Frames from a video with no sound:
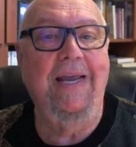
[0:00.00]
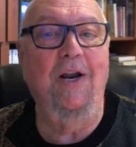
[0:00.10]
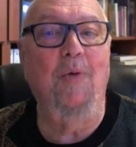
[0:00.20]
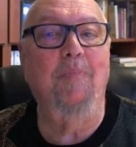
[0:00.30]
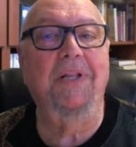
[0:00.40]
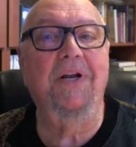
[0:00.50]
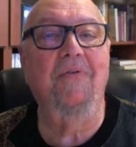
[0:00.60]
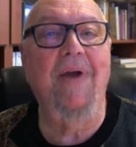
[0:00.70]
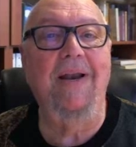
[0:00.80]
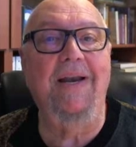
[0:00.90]
It
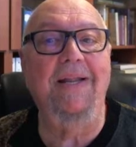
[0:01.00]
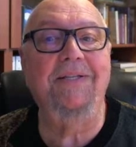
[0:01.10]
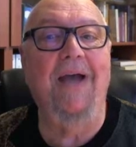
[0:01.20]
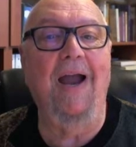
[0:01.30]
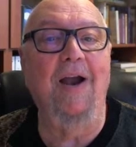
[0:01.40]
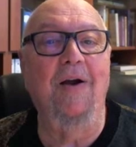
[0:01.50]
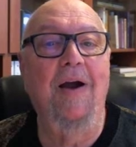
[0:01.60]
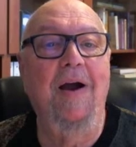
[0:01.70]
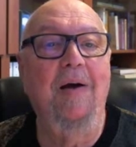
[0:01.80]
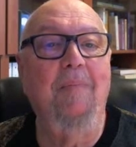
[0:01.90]
obliterated
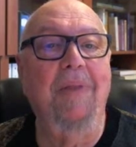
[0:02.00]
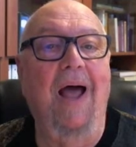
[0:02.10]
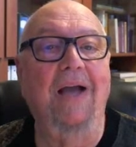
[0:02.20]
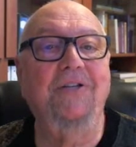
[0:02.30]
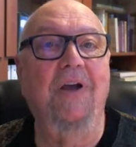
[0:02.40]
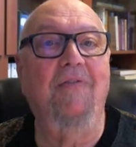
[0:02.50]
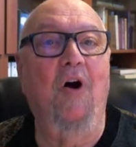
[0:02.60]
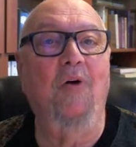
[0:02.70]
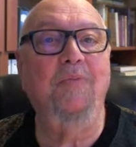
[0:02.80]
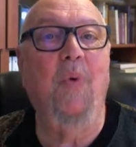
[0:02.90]
entire blocks of
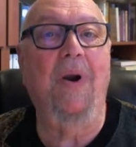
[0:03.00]
home.